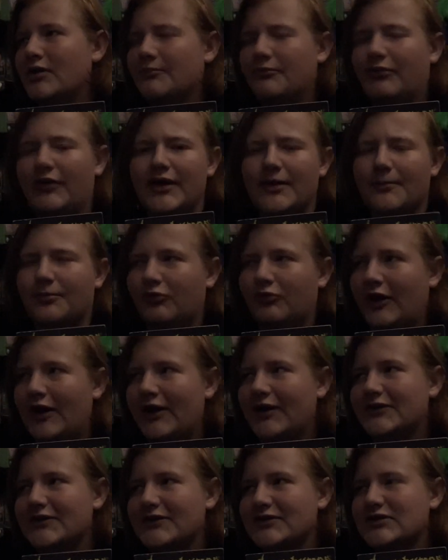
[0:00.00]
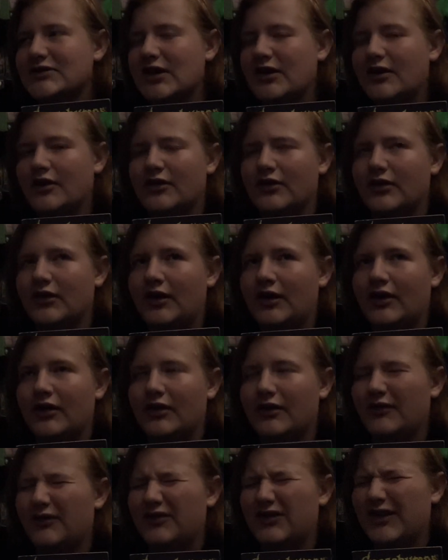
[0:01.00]
Playing a prank since the, the,
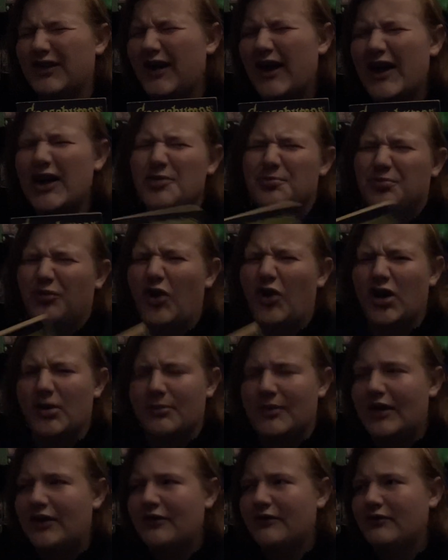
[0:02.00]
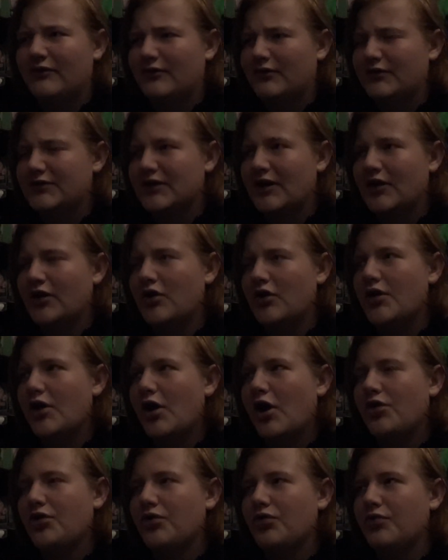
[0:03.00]
uh, the guy who brought him in saying, oh,
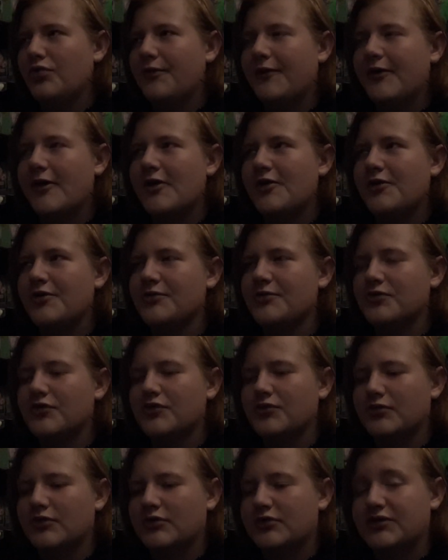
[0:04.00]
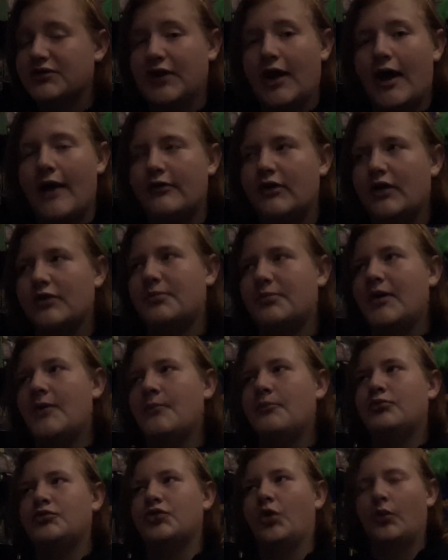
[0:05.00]
yeah, the kids and staff, like, play
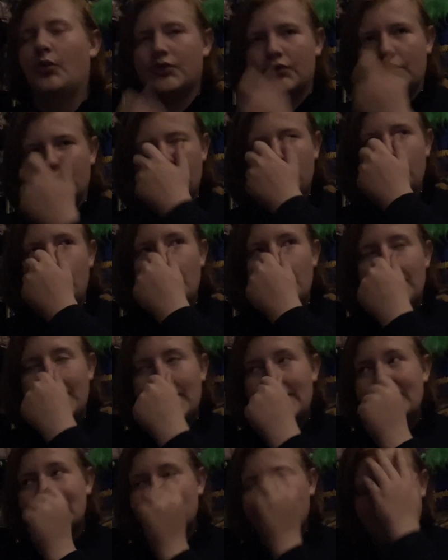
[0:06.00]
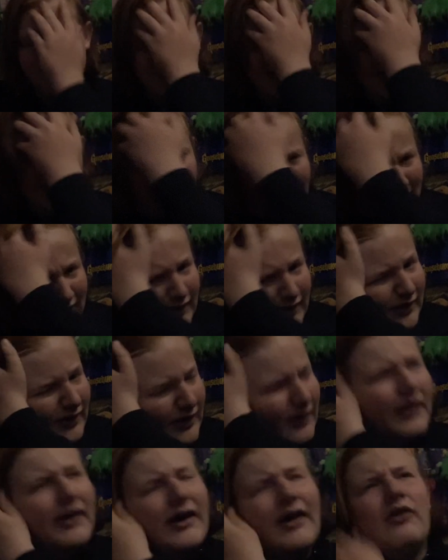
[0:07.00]
jokes on the little kids.
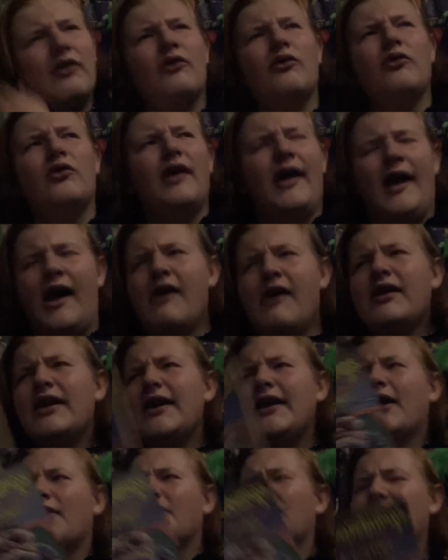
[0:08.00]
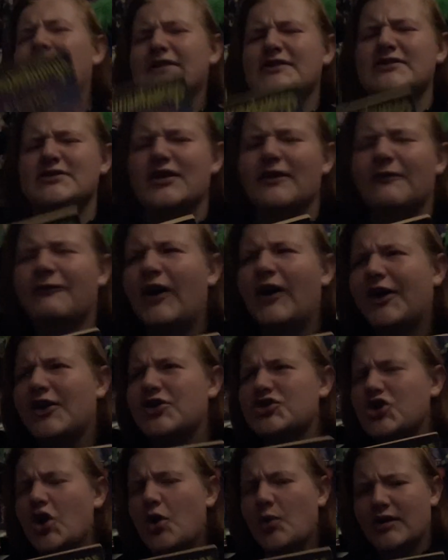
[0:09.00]
How did he not realize this is a fucking
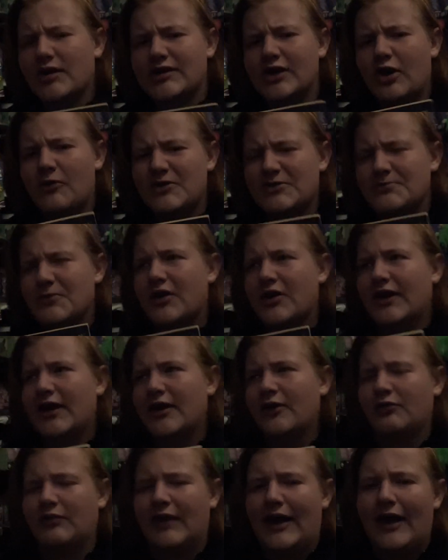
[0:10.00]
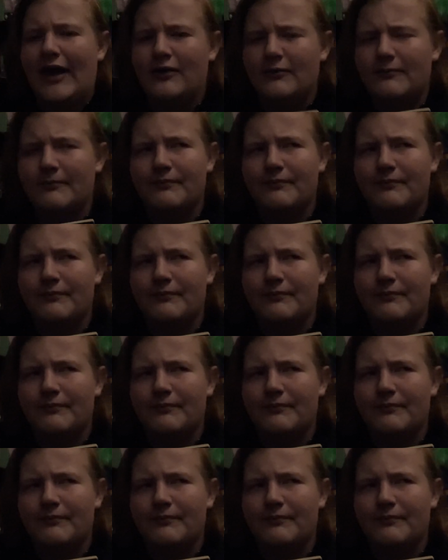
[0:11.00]
joke and tell Miss Marvel to rap?